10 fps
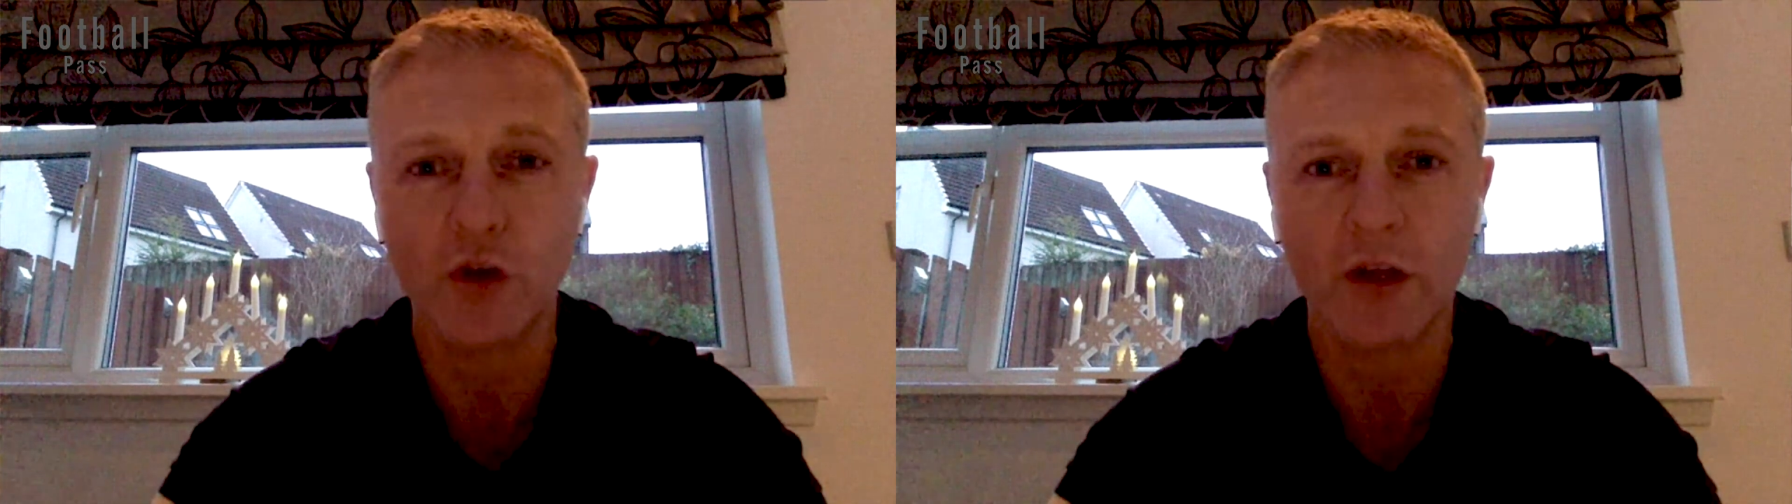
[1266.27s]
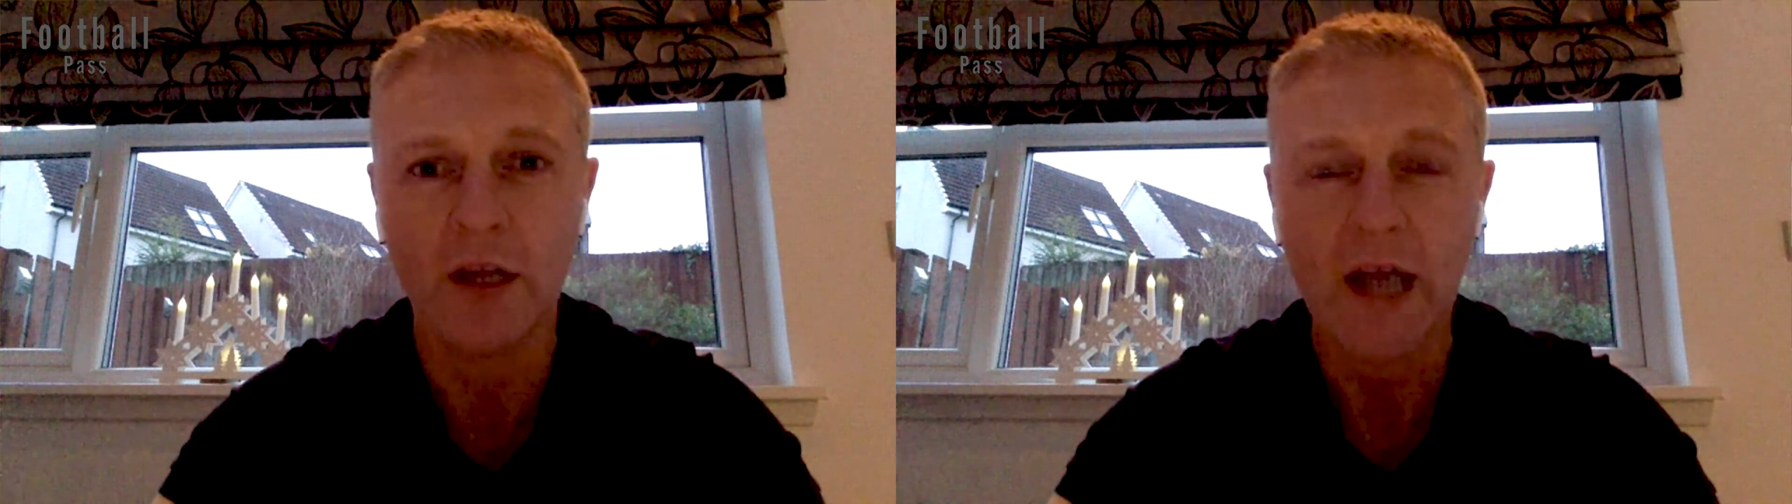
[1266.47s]

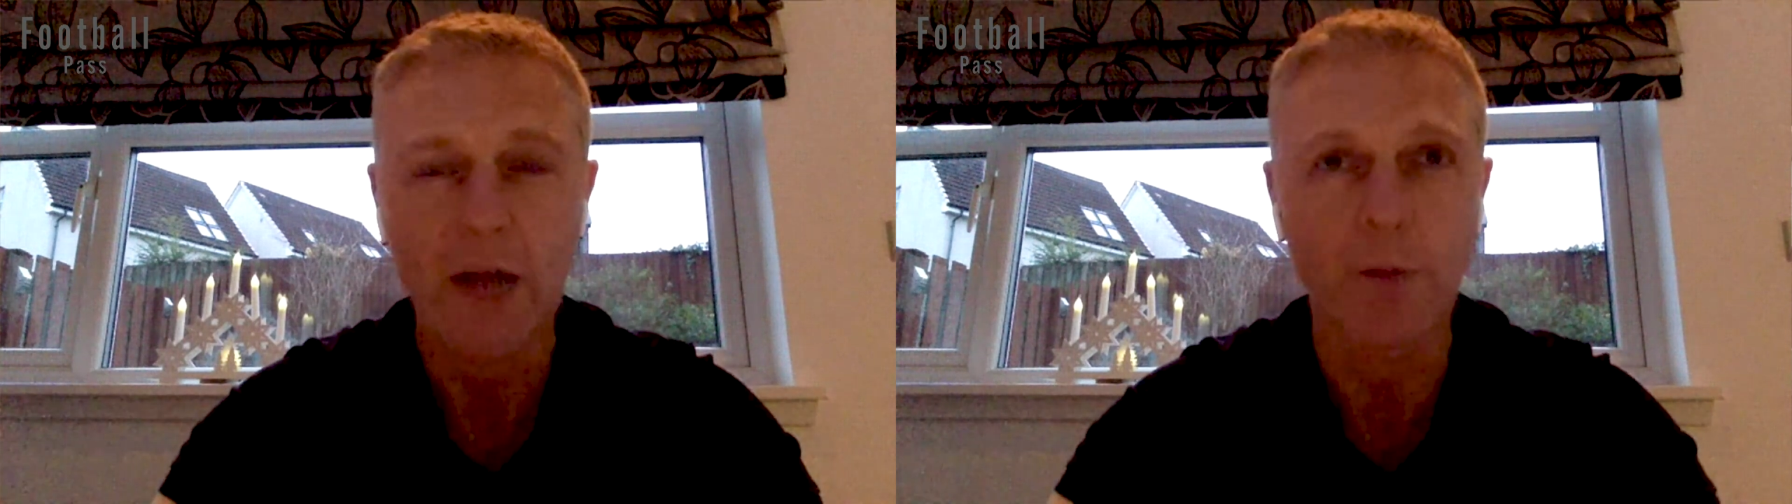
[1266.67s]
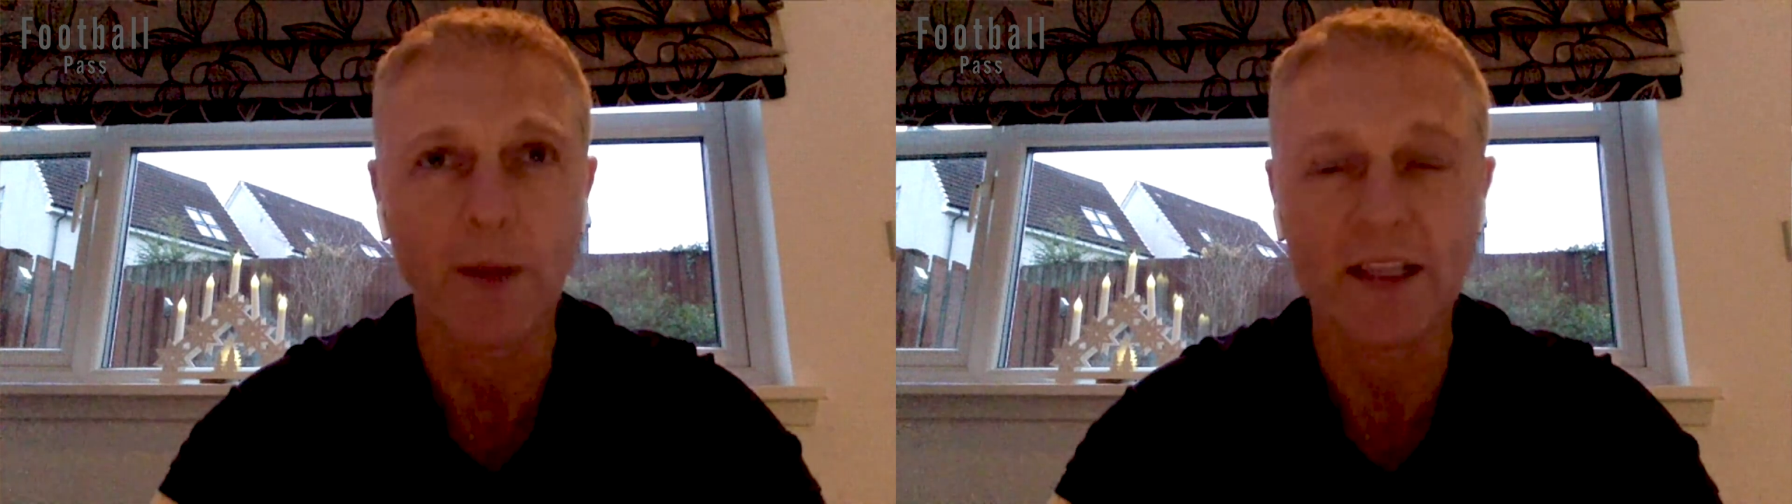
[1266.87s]
That
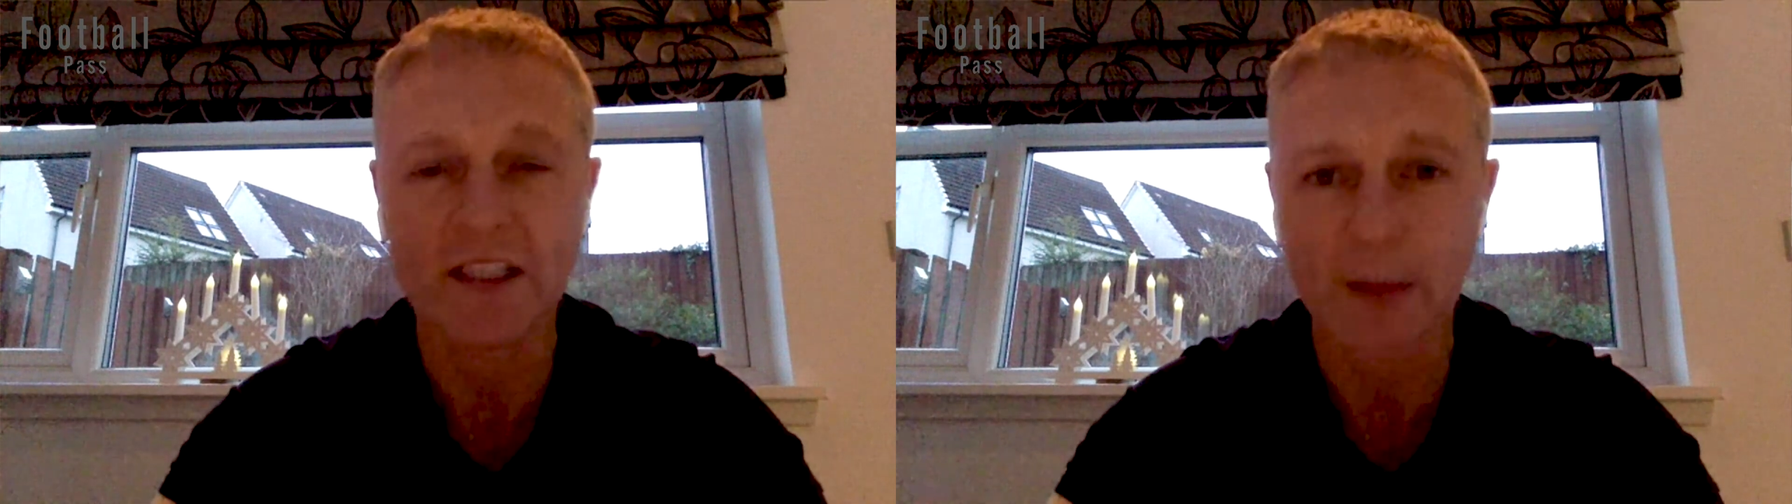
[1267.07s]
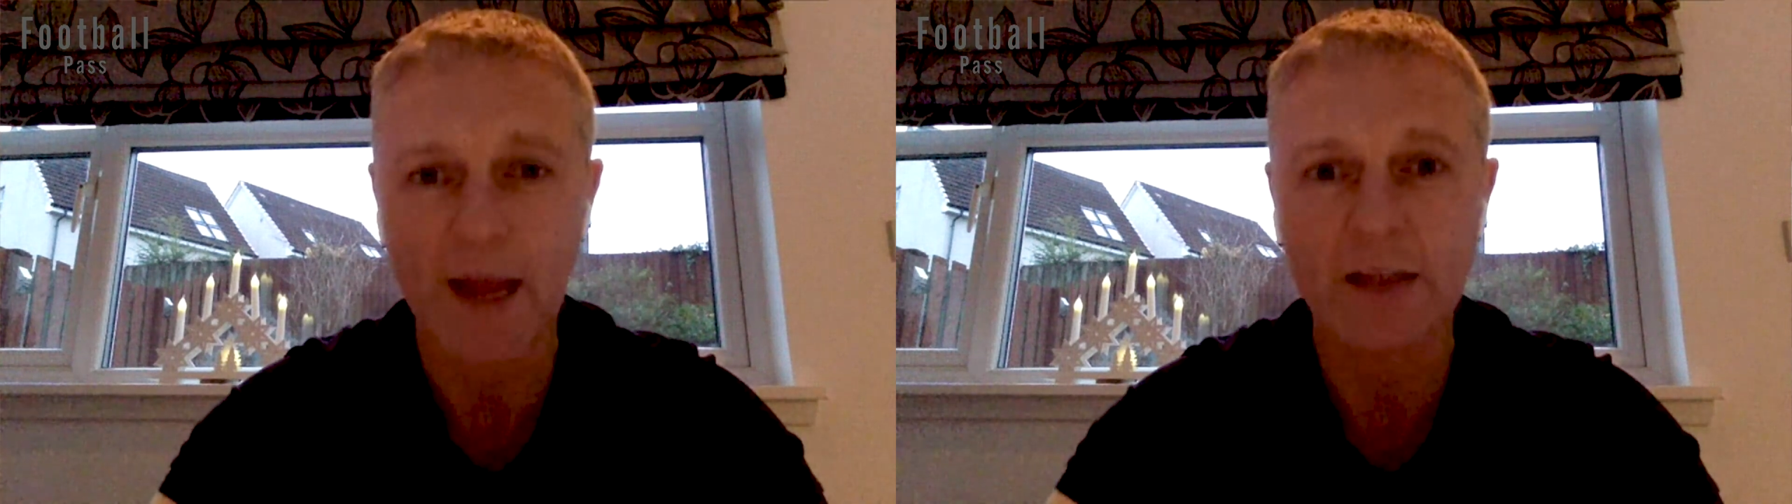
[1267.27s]
will bring a
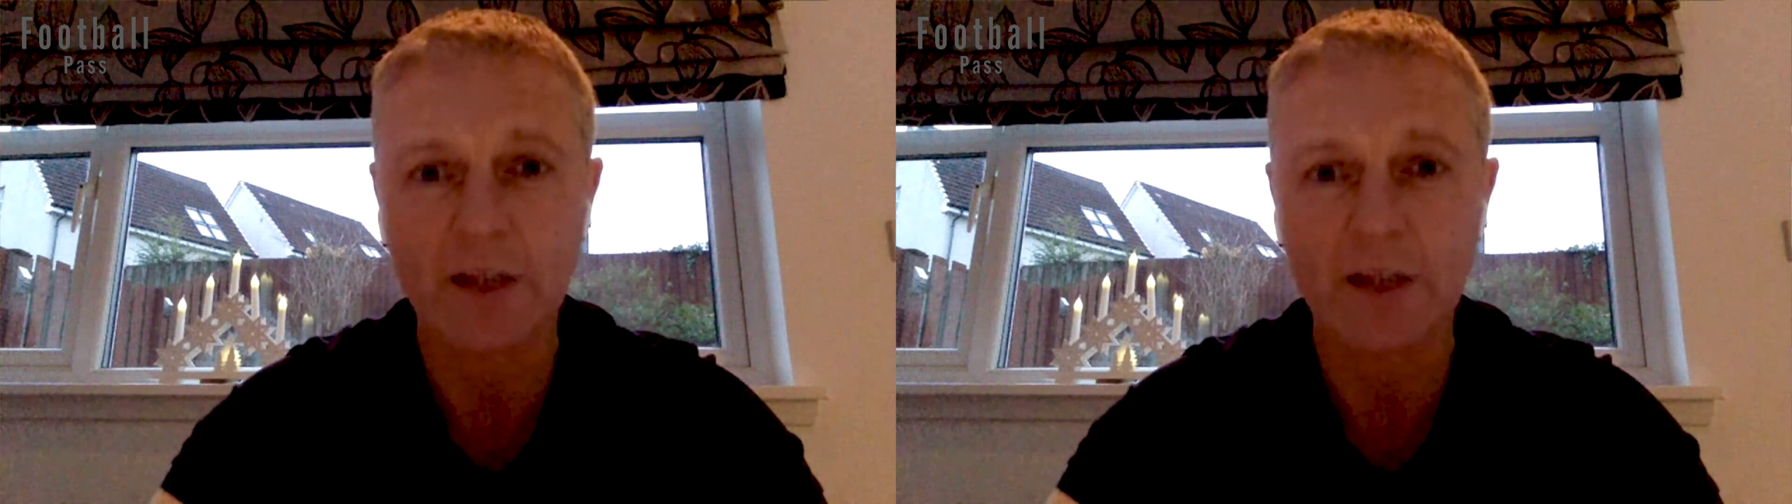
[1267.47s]
smile